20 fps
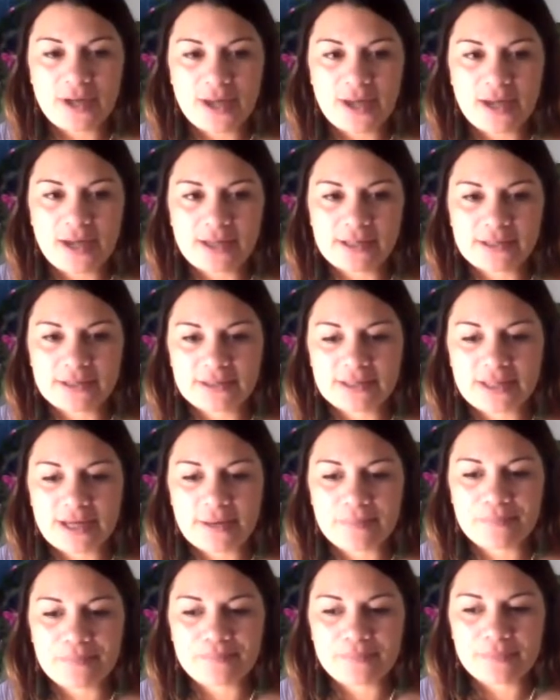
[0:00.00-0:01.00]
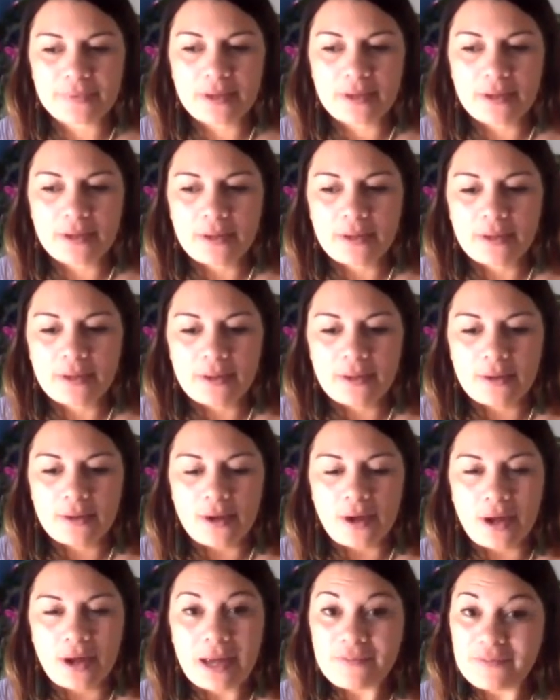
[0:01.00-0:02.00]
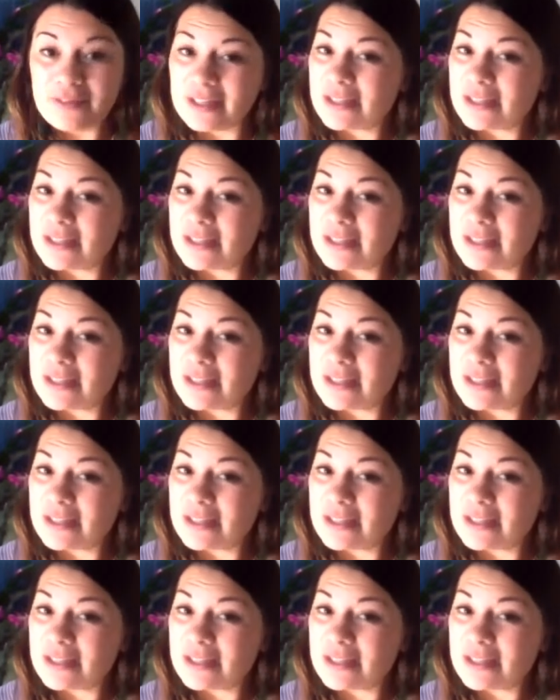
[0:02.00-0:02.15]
and I have